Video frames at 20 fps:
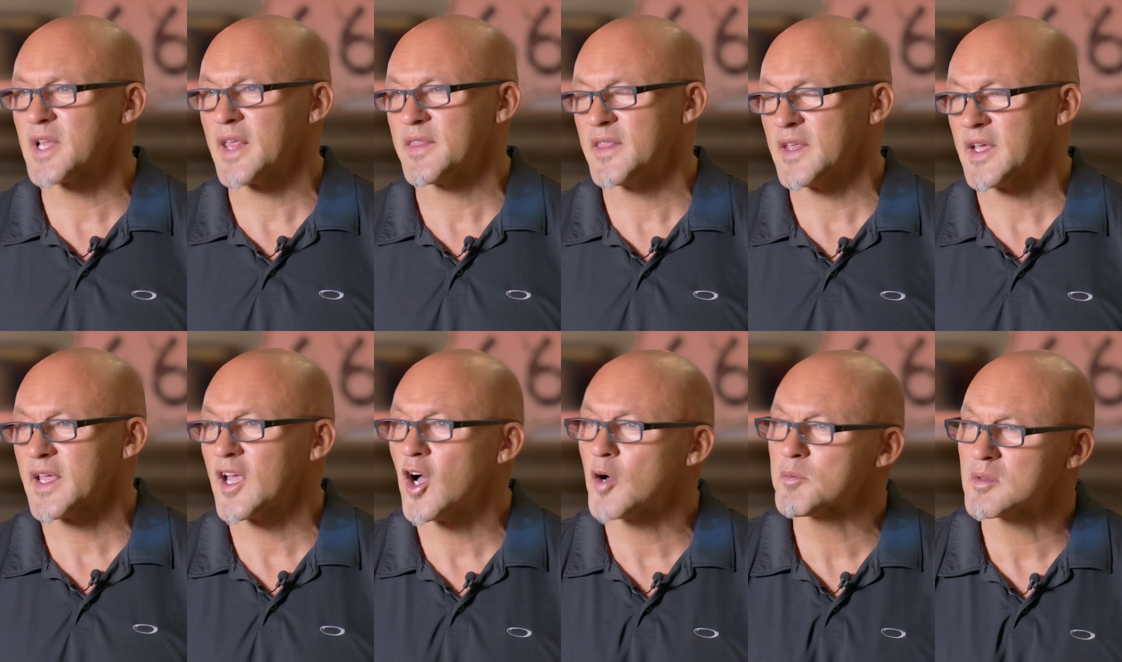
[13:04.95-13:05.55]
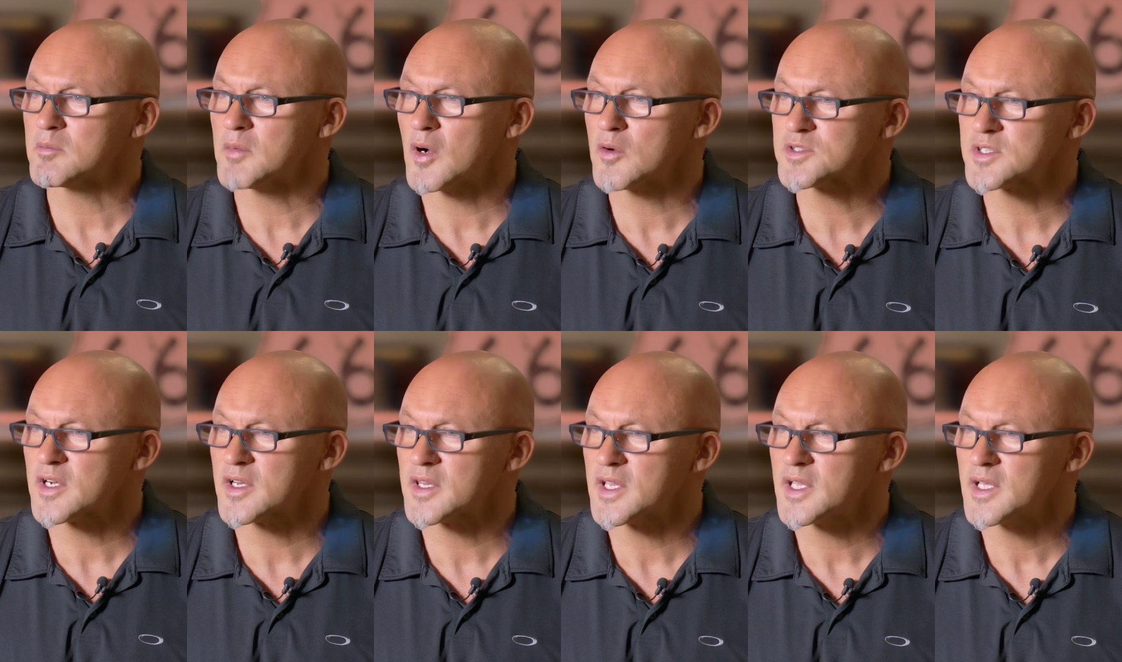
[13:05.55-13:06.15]
that I think I help the
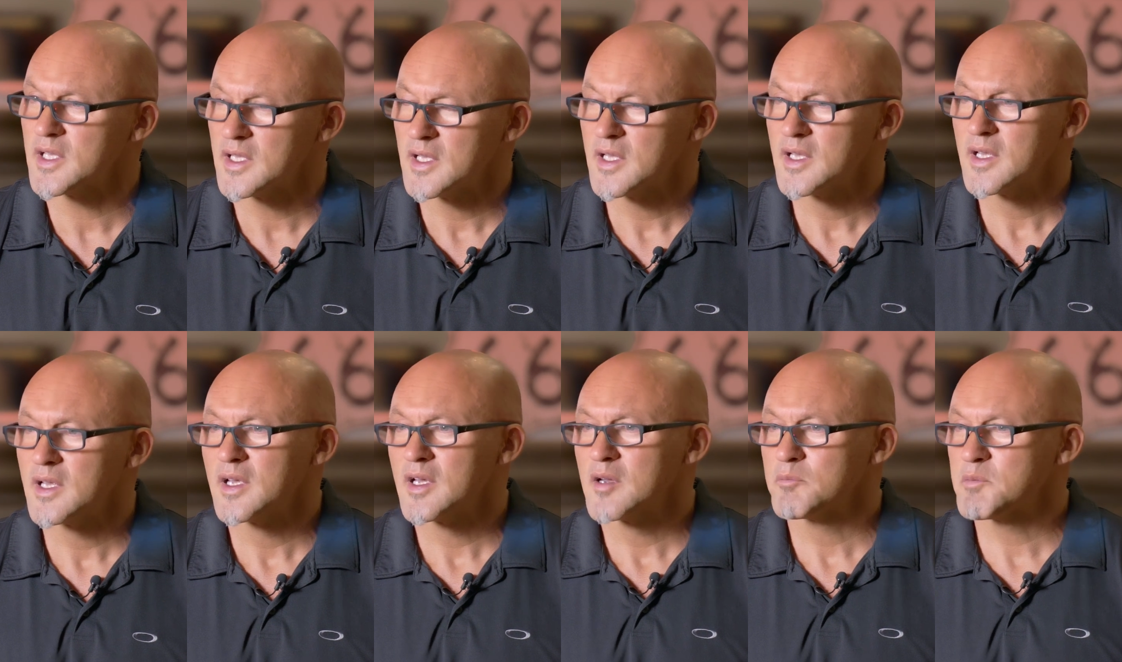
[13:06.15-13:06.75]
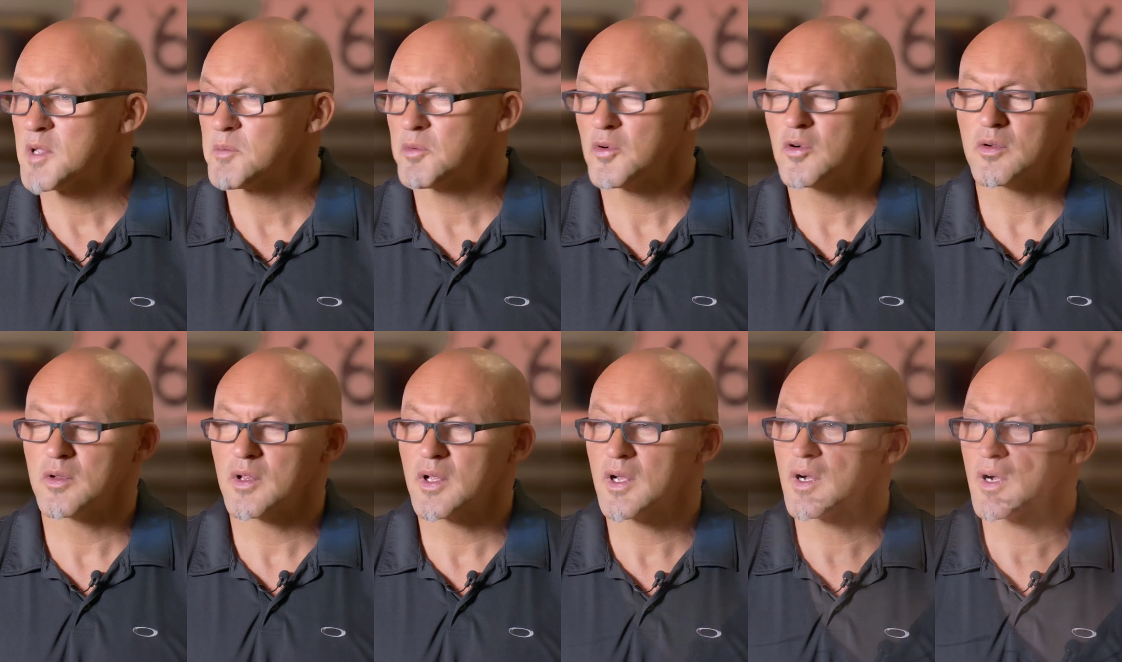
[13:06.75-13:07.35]
most are the
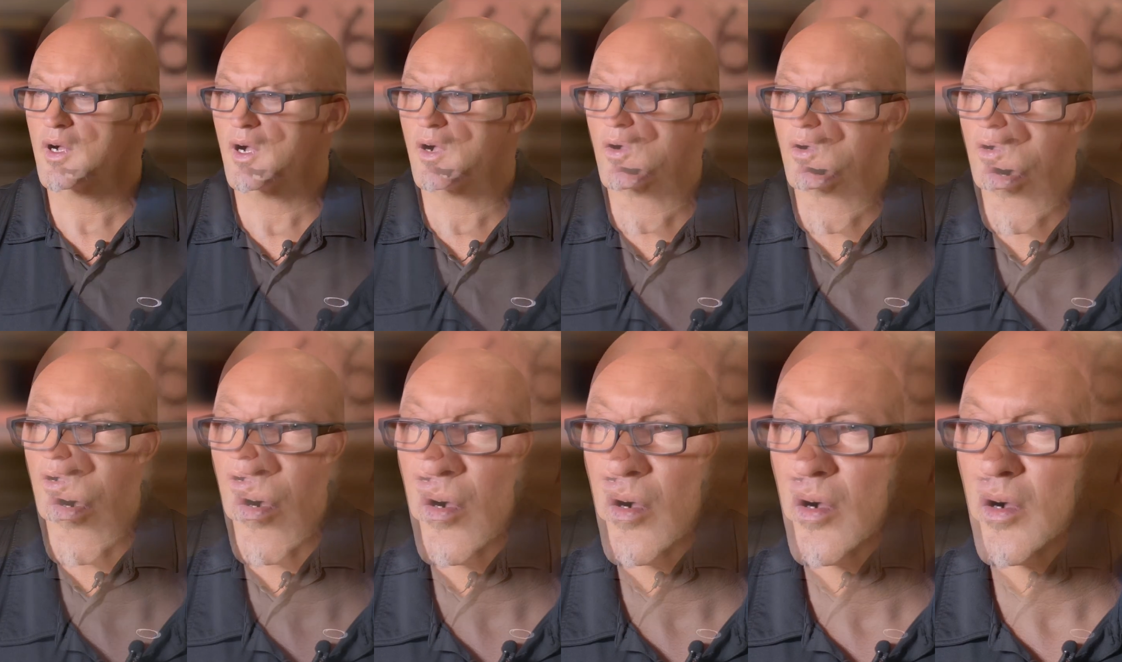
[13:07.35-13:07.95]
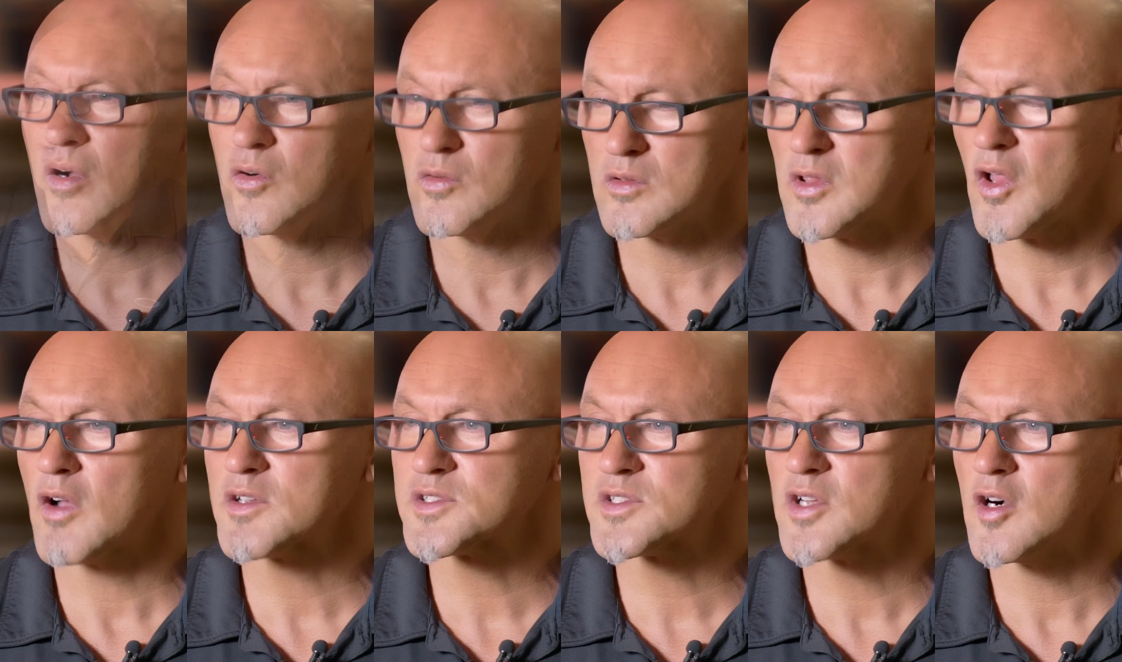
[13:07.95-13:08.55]
people who
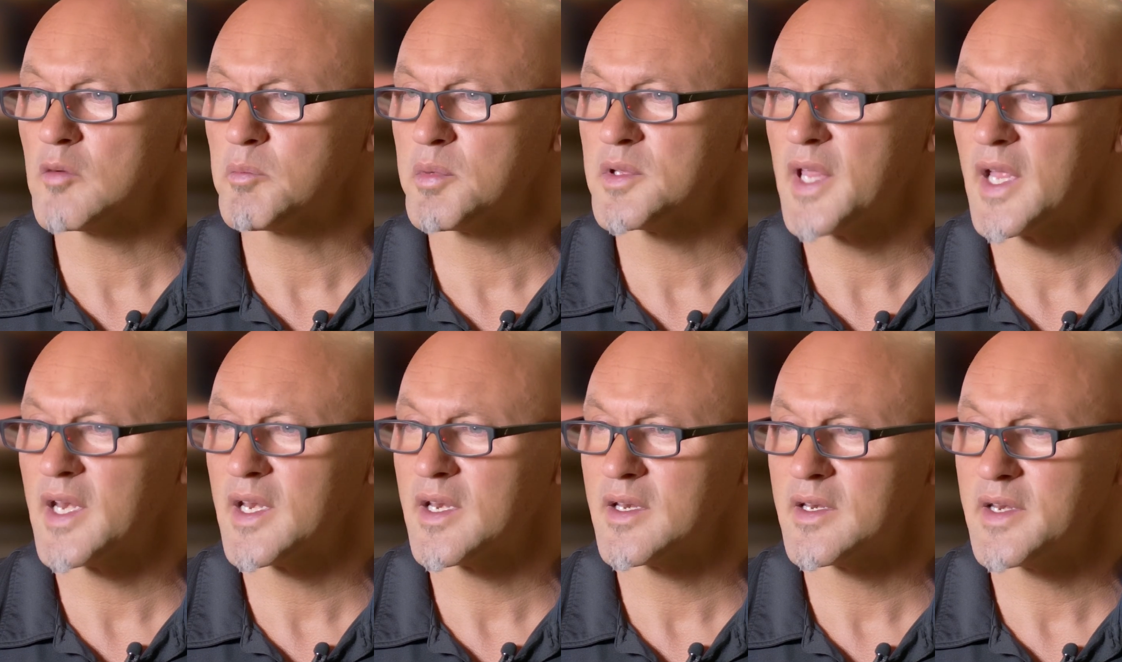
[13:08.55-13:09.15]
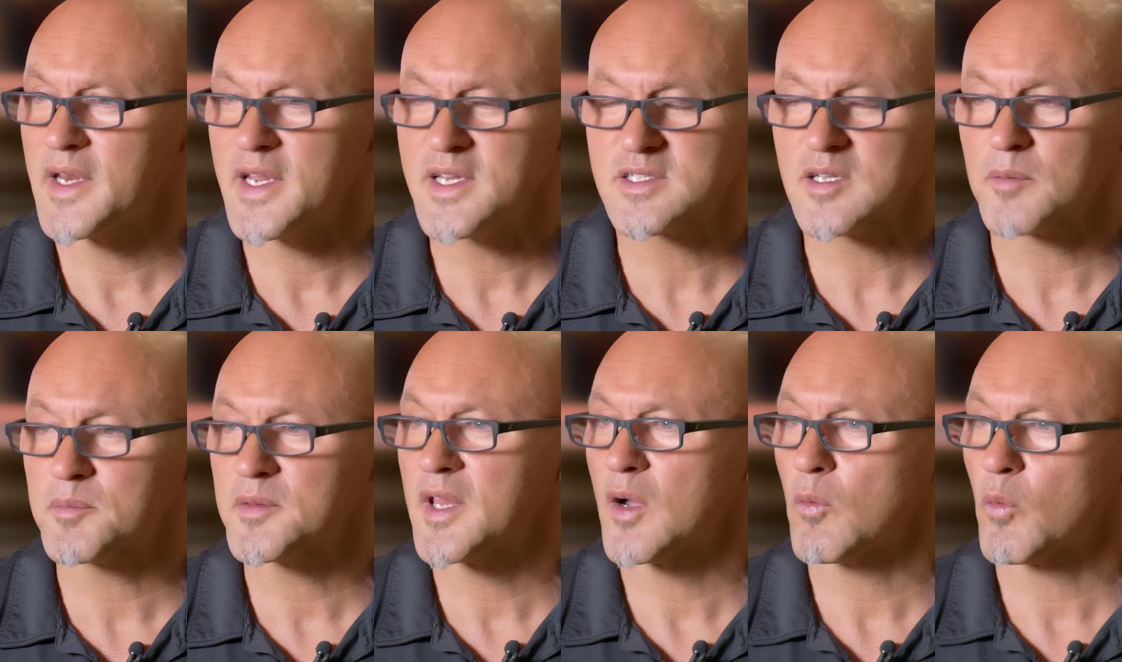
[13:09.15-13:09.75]
lost hope and that need
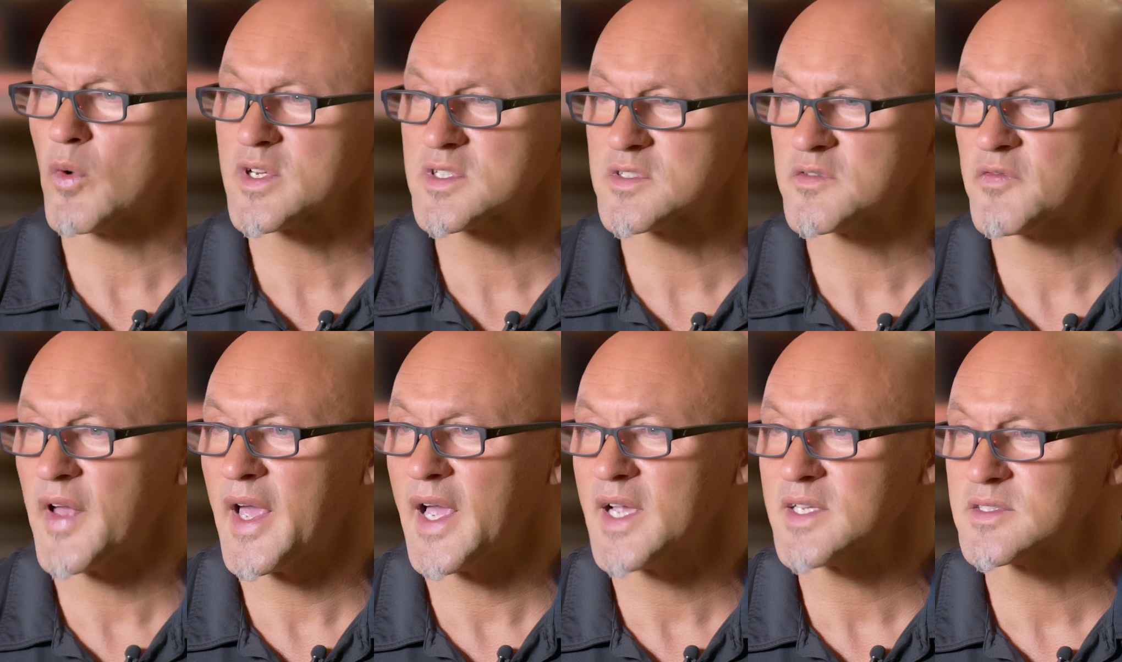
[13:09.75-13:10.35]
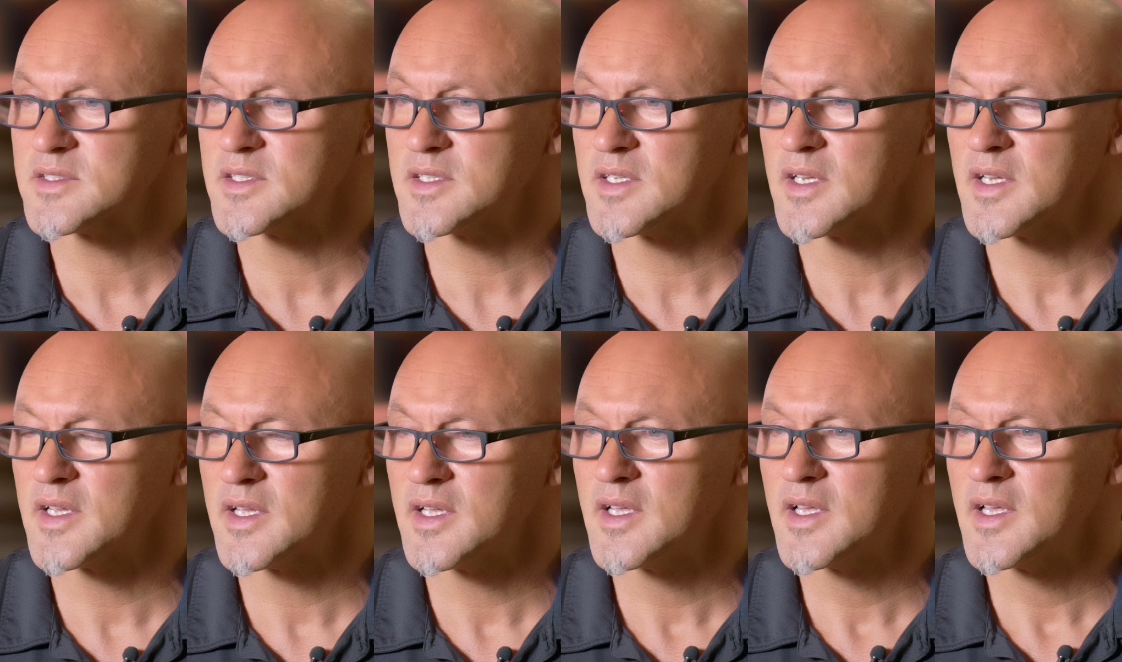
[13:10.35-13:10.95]
something that works fast and
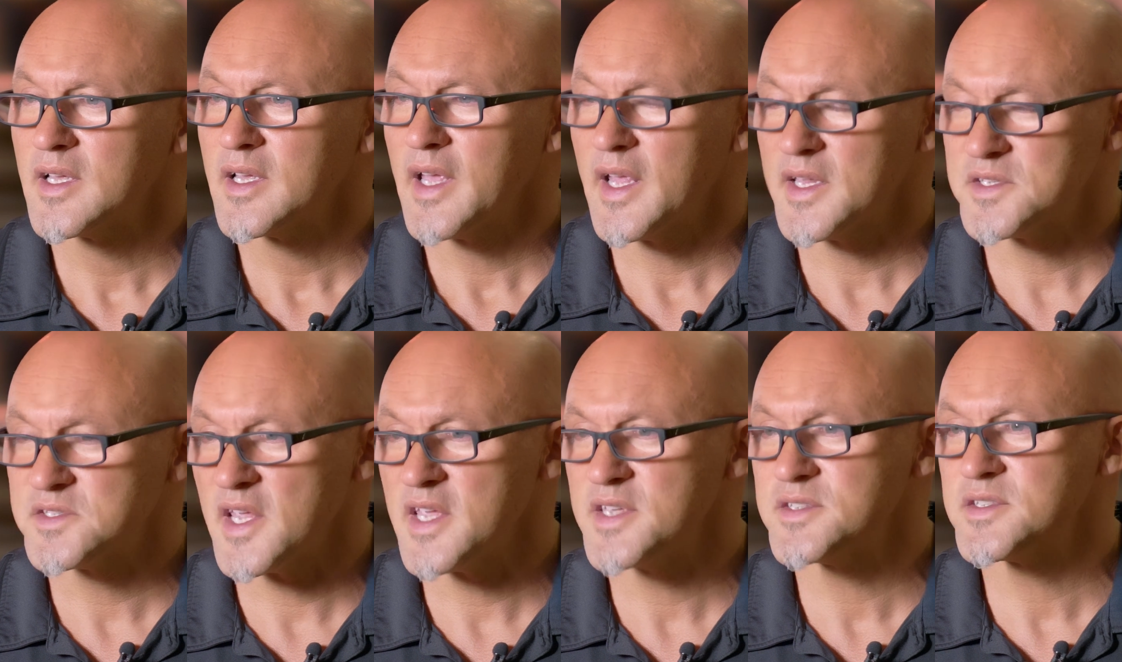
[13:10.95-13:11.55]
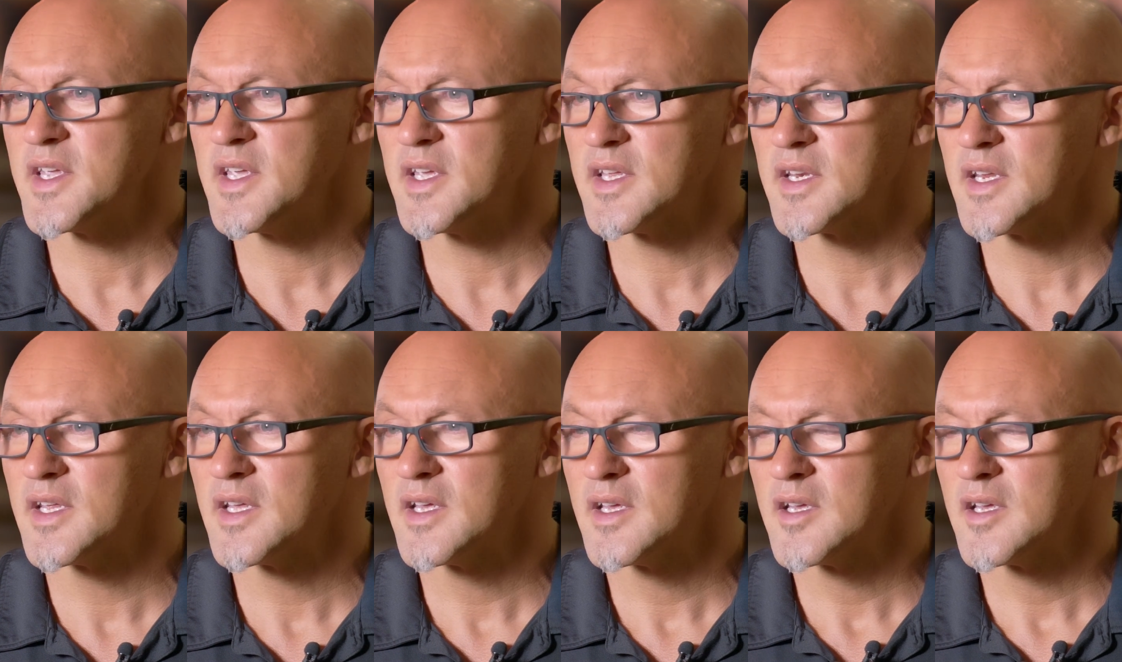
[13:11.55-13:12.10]
it's easy and